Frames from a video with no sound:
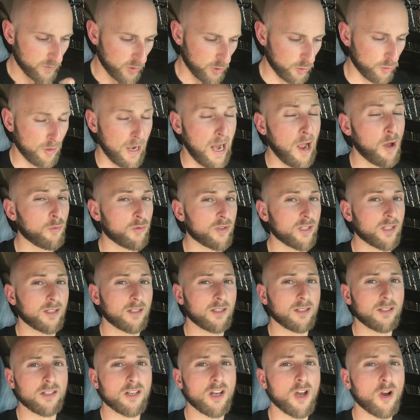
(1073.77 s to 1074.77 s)

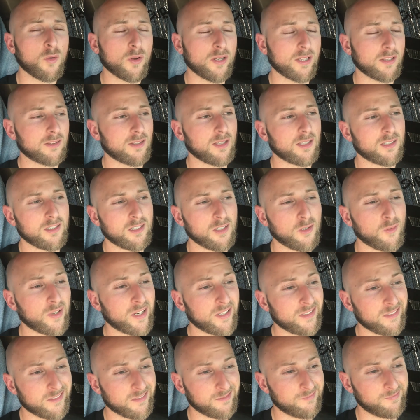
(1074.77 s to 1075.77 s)
grounding, and knowing that, you know
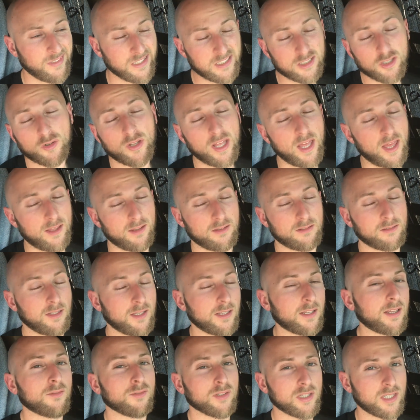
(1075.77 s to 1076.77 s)
what, it's okay.
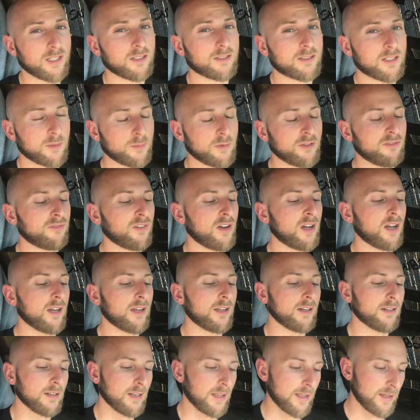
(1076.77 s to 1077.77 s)
Like everything's gonna be
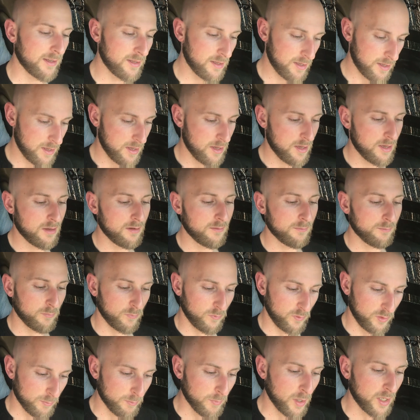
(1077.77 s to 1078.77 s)
fine. Like
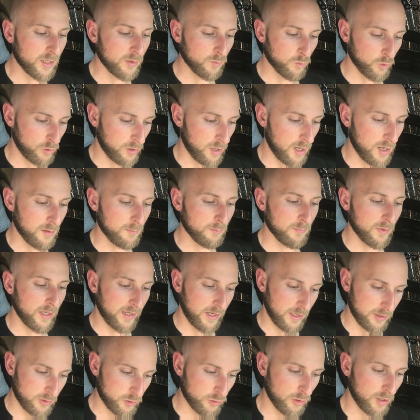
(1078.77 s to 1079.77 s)
the money will come.
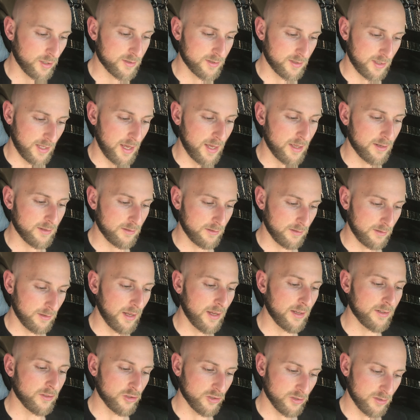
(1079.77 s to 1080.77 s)
Like I trust that, and
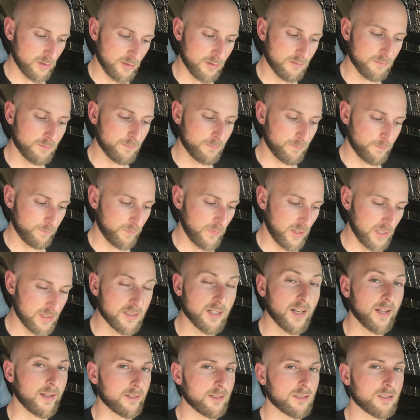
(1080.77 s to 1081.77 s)
it's
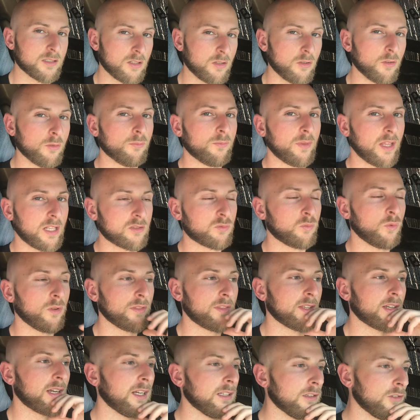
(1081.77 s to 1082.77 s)
nice. So that's one
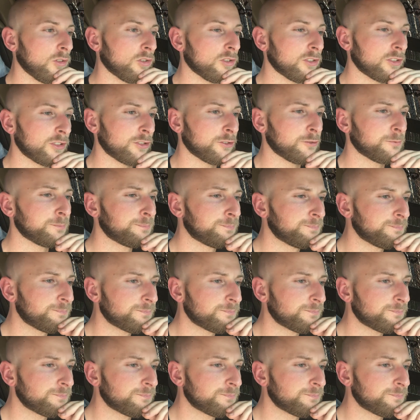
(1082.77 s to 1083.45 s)
thing I learned too.